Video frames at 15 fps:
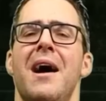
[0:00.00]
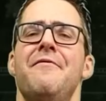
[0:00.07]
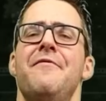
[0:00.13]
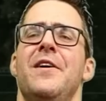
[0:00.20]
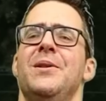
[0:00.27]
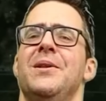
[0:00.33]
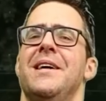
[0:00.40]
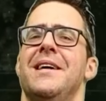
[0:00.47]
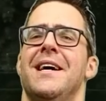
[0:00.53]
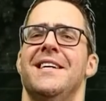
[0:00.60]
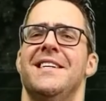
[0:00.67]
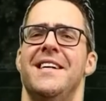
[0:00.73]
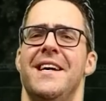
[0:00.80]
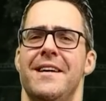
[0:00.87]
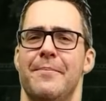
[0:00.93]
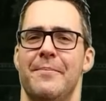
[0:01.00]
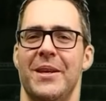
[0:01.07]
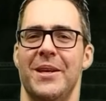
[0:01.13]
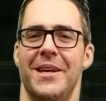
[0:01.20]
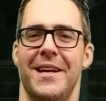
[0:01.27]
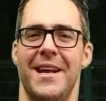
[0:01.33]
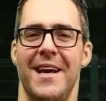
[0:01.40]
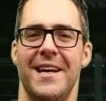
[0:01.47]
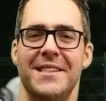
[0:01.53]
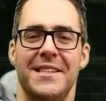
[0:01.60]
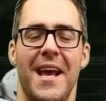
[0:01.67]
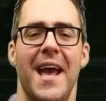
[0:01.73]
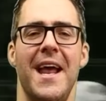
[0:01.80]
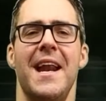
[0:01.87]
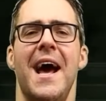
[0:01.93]
I felt like I could take a million
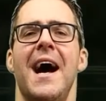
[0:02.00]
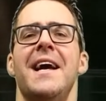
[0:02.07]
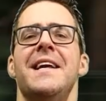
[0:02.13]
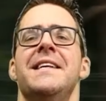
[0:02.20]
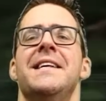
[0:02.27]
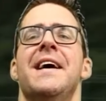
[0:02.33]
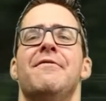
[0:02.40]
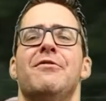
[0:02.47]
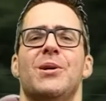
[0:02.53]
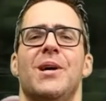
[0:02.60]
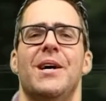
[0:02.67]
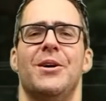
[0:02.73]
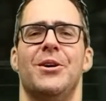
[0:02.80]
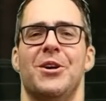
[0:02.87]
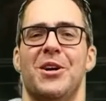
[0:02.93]
hits and I never got